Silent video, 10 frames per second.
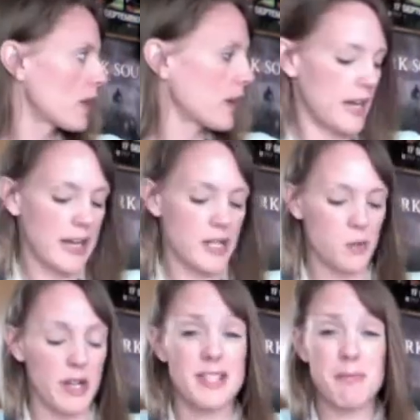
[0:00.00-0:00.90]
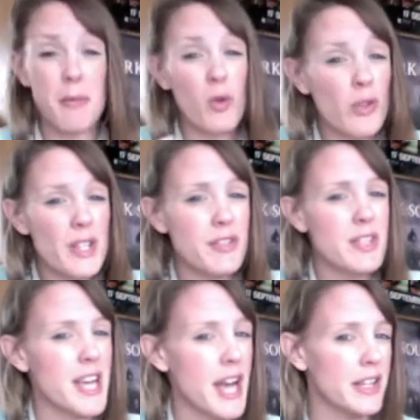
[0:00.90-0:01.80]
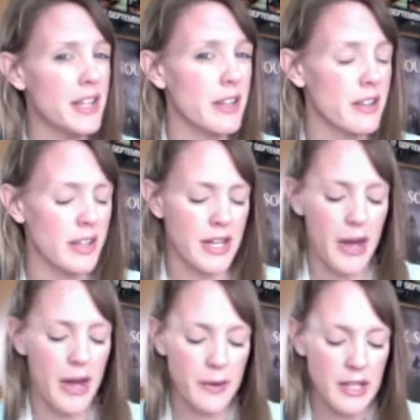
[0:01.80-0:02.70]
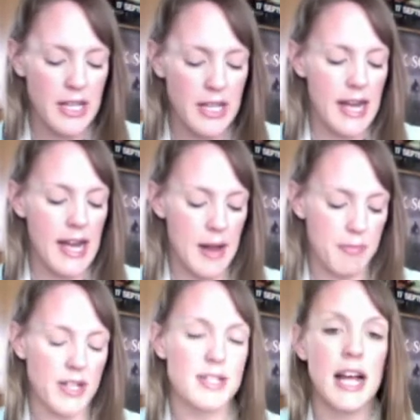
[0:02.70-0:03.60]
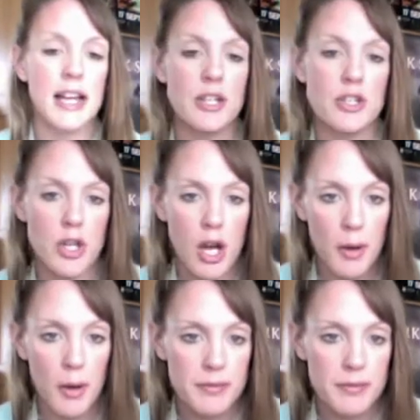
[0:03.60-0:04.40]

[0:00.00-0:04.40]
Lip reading: It is what it is. Remember, all this for a tenner, you know. The Italian Job.